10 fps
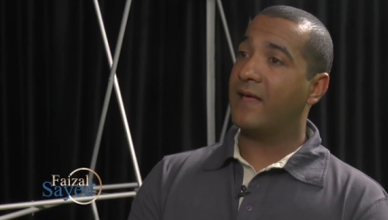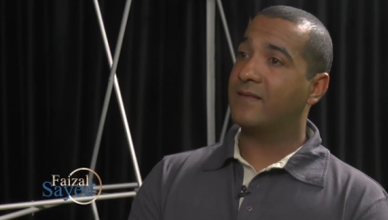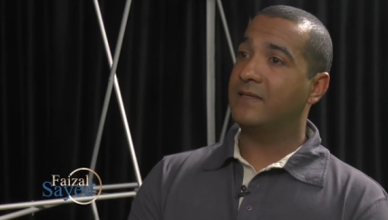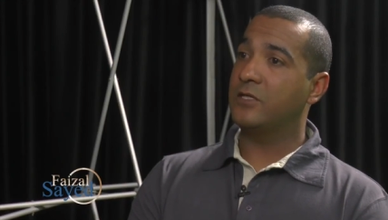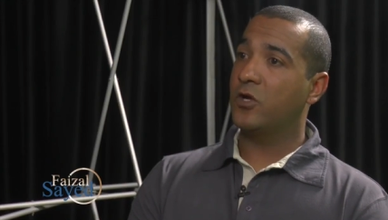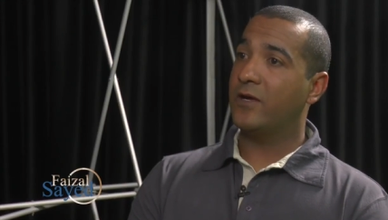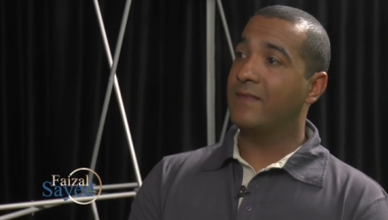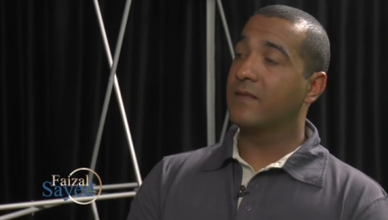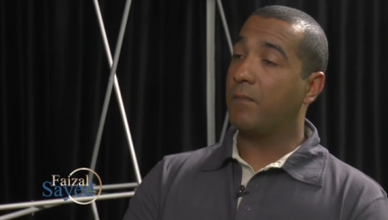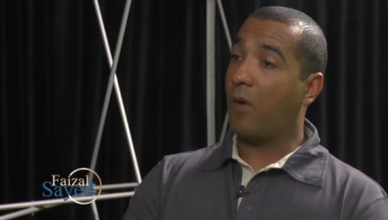that, you know,
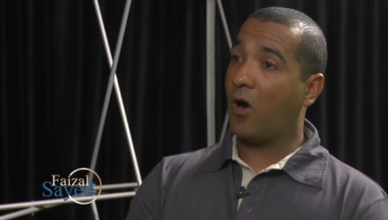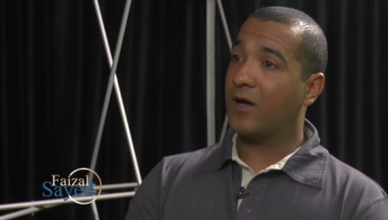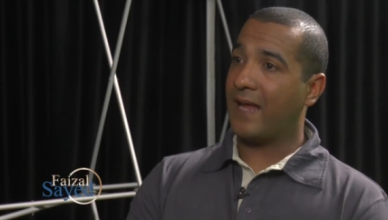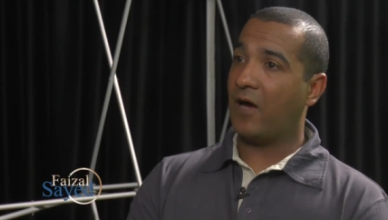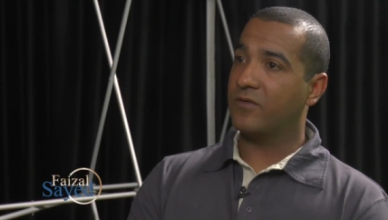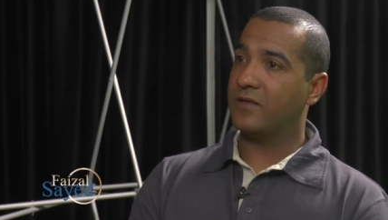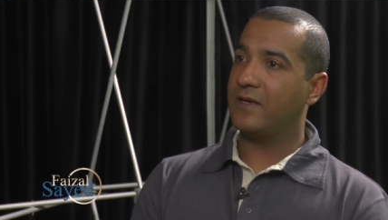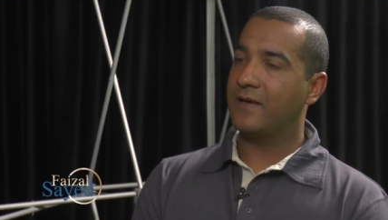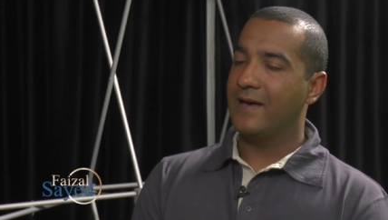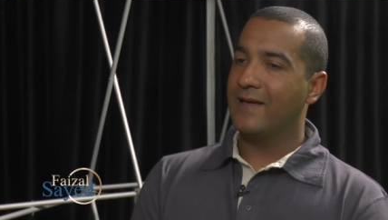in the market out there
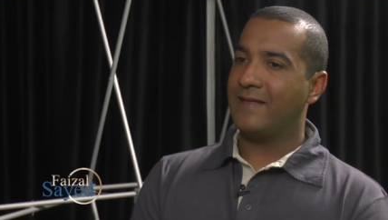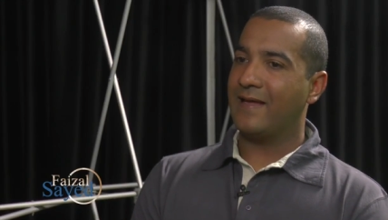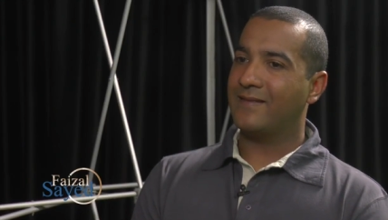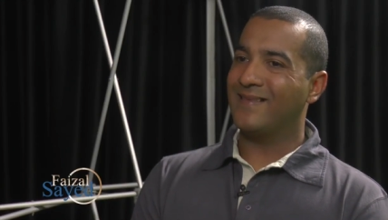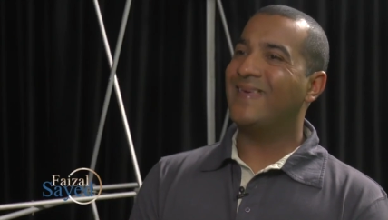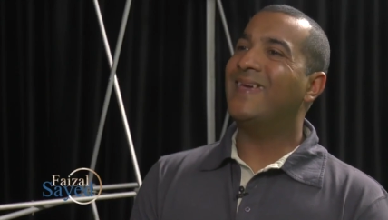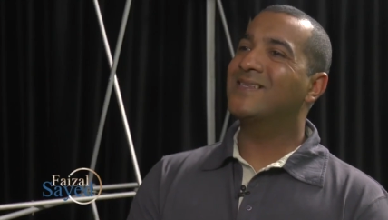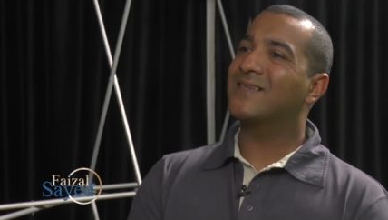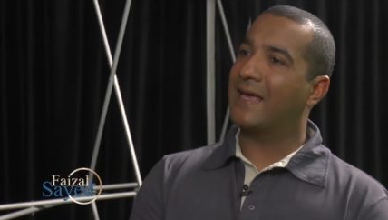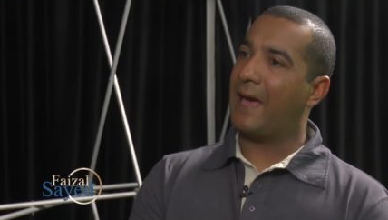that there
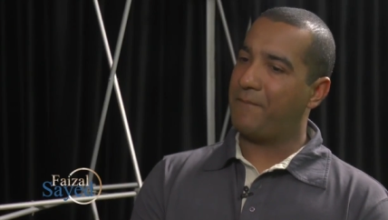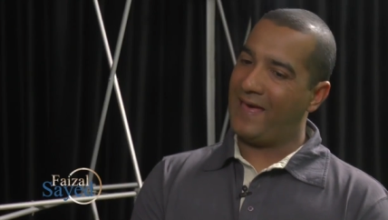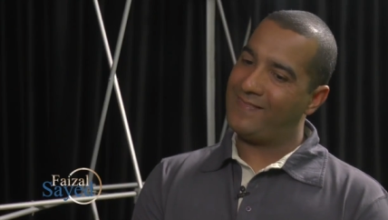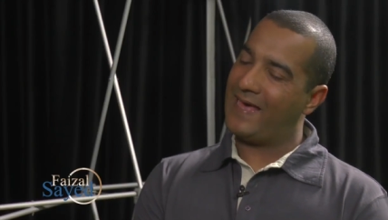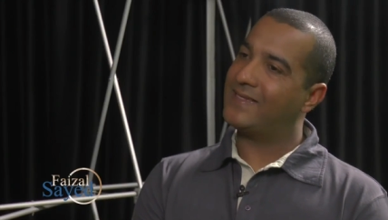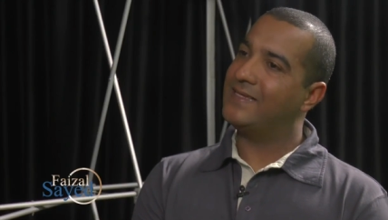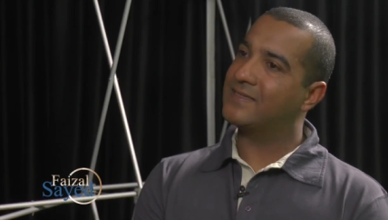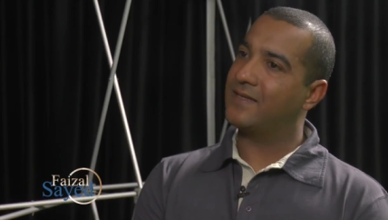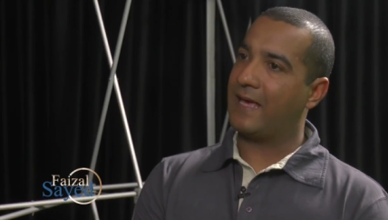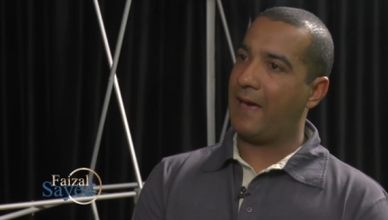is a gap, and that is
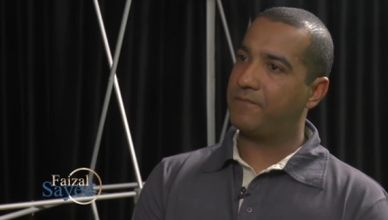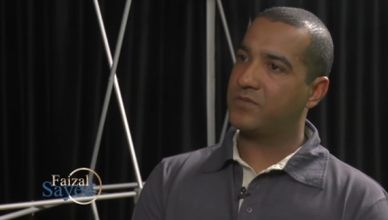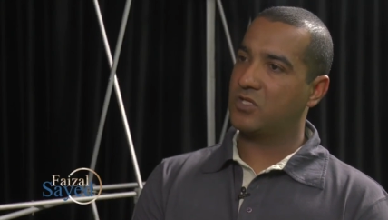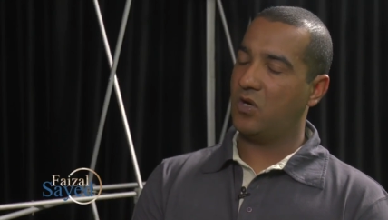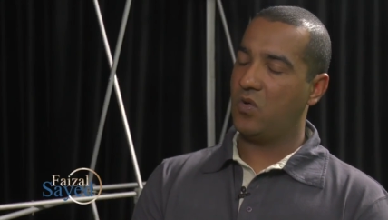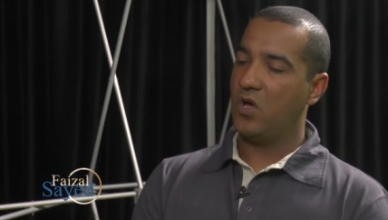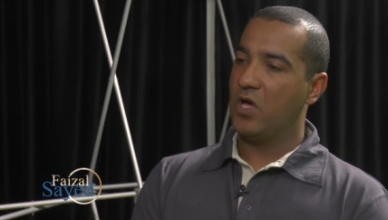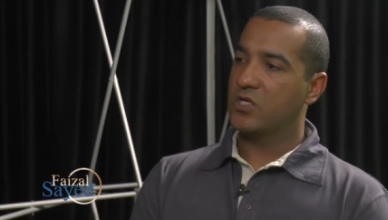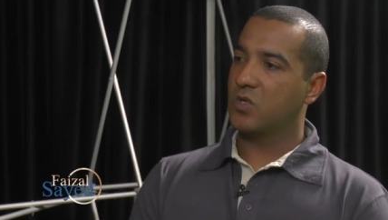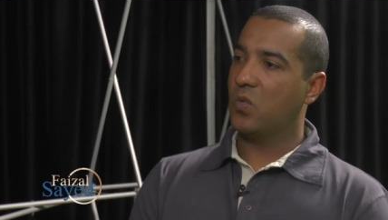the gap. So
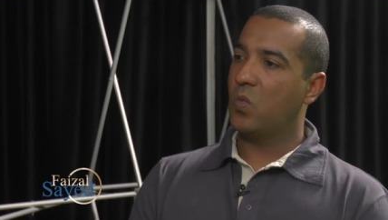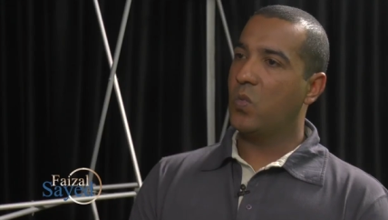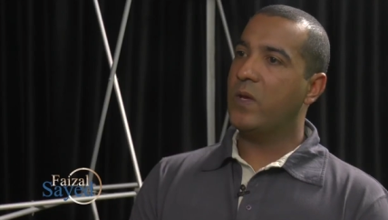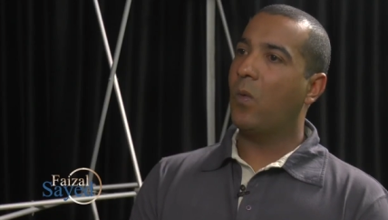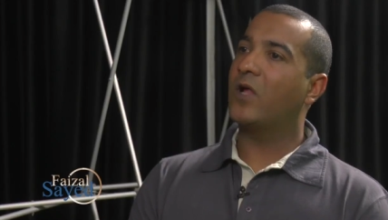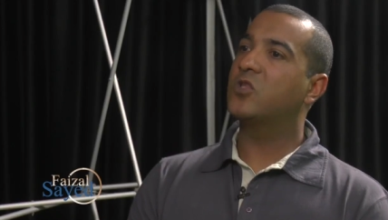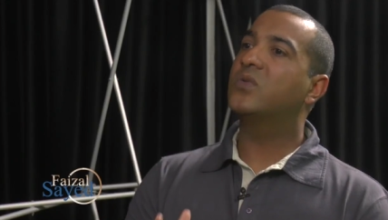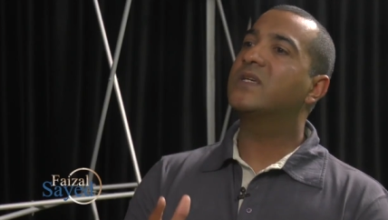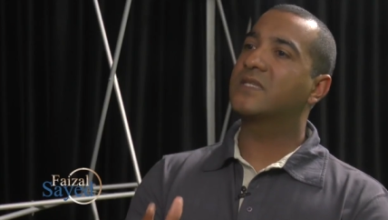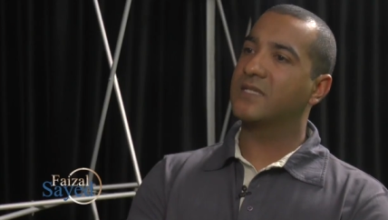we want to
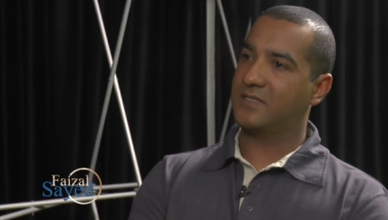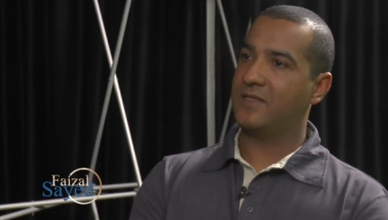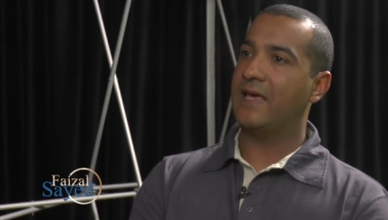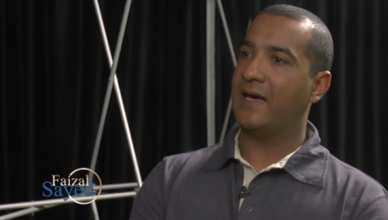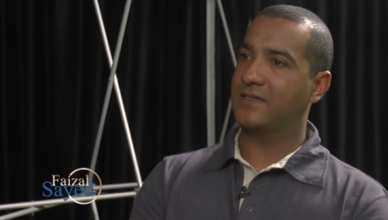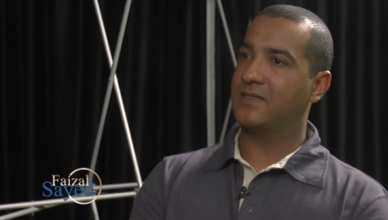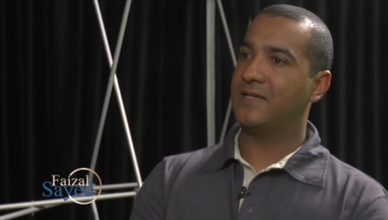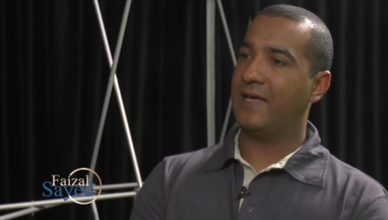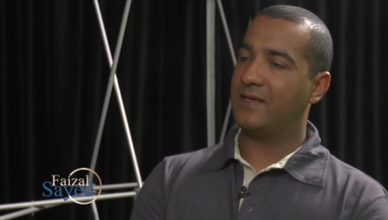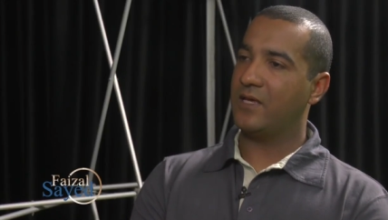assist the youngsters
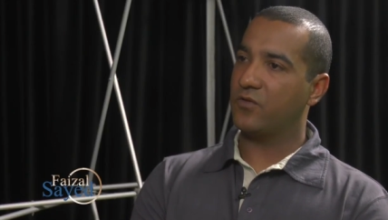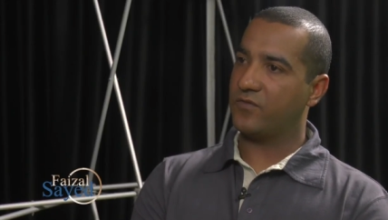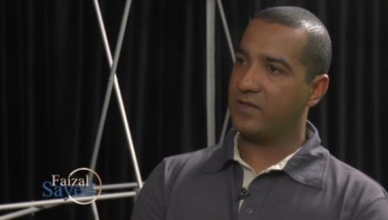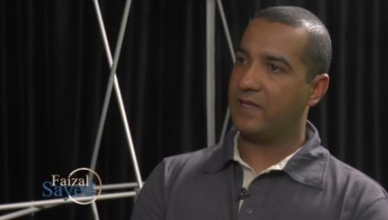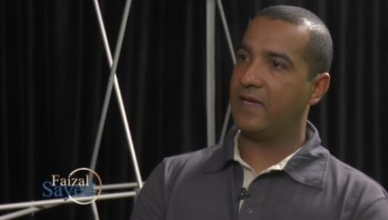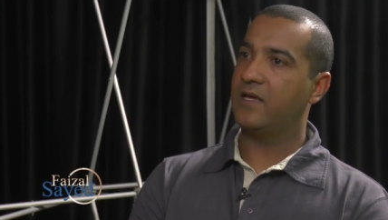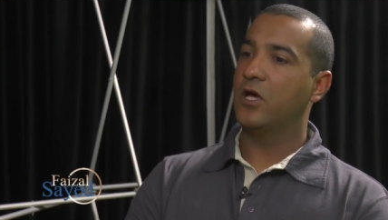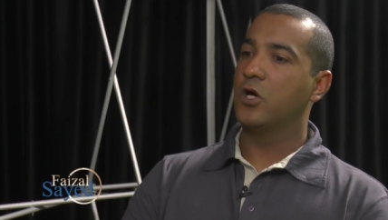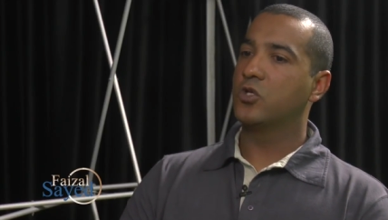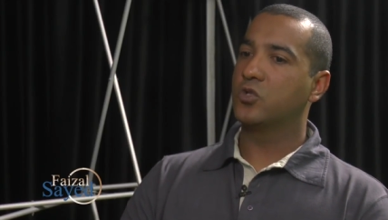at the end of the day
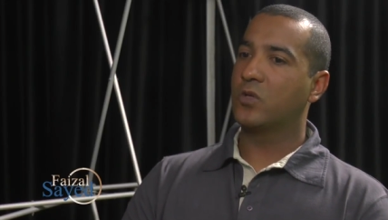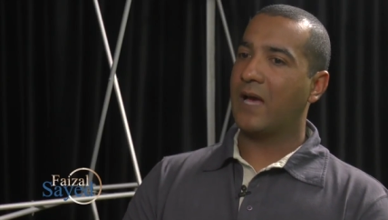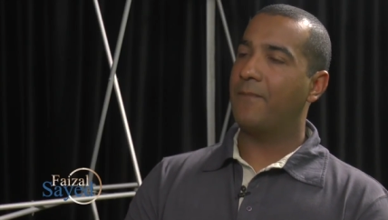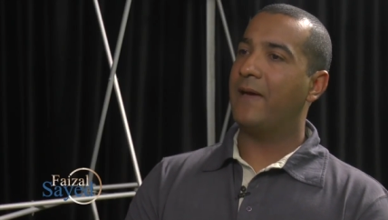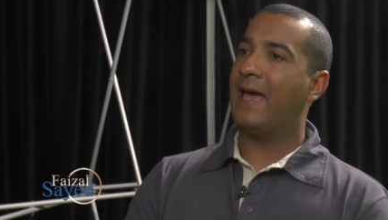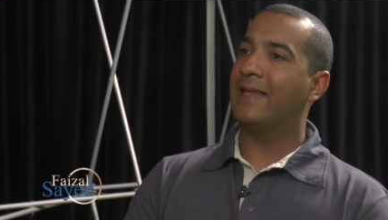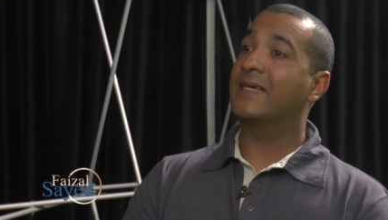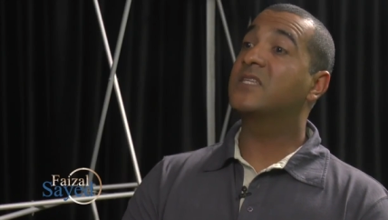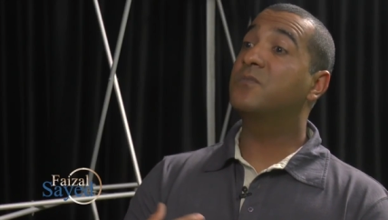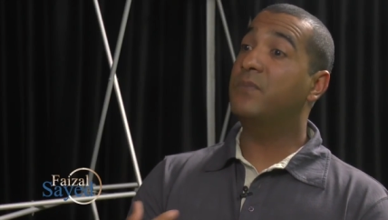to come and
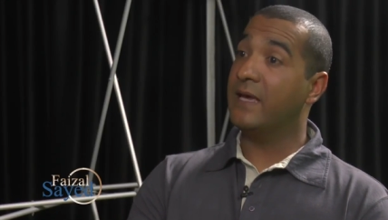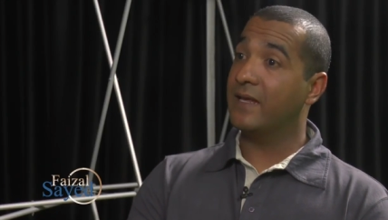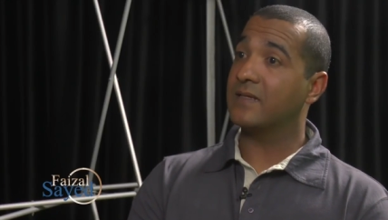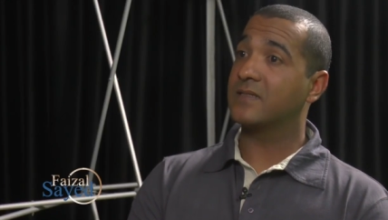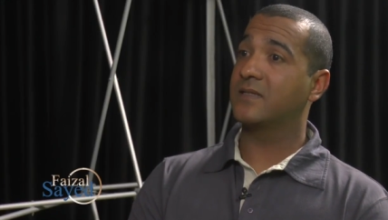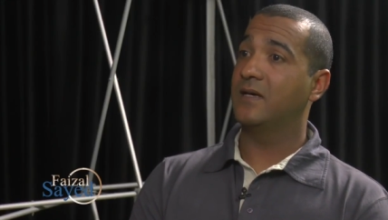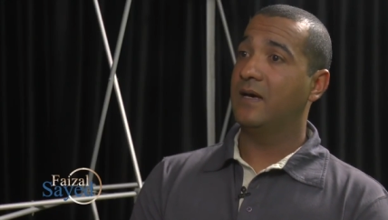experience,